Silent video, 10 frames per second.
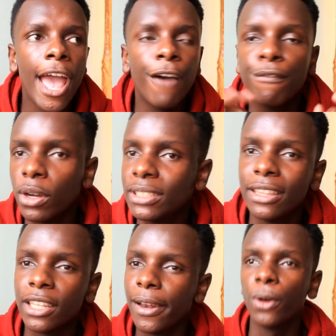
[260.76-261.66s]
have
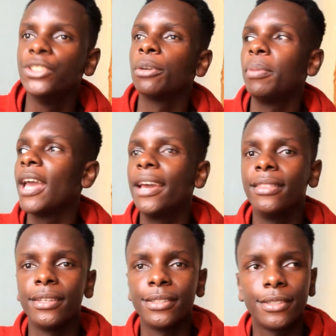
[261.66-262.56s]
gotten the logic behind
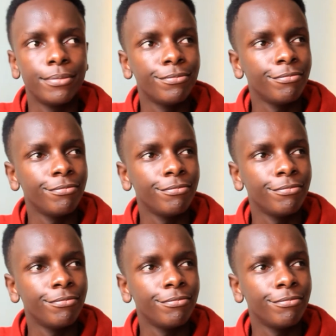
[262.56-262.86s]
this.